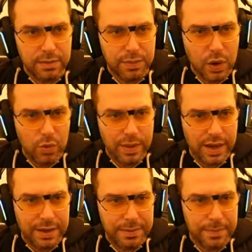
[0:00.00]
Oh
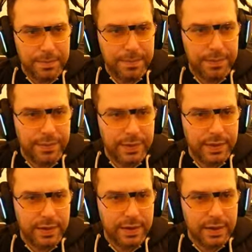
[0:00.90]
man,
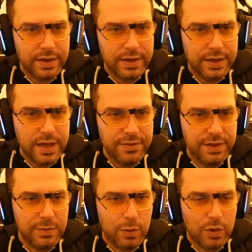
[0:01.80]
if he
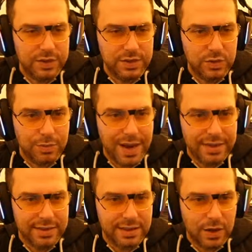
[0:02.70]
was to
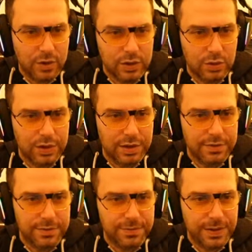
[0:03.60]
max it out,
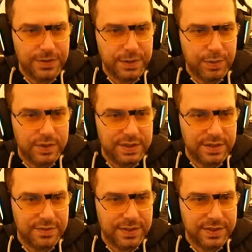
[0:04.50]
250%
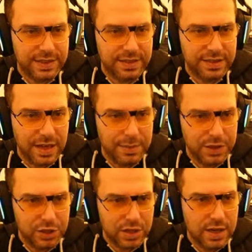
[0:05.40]
physical
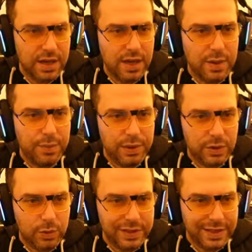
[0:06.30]
damage, but
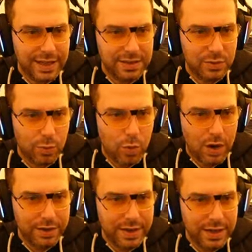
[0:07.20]
only against
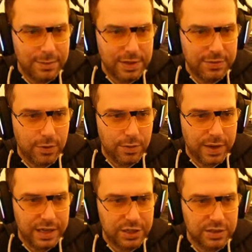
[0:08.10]
1 enemy
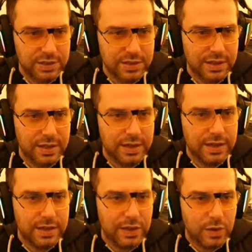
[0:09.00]
formation.
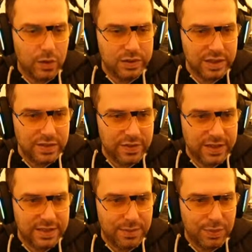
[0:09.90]
It also
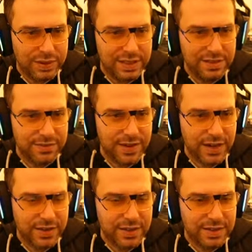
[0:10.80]
inflicts a bleed
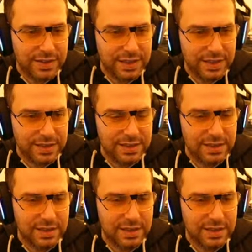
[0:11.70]
effect that deals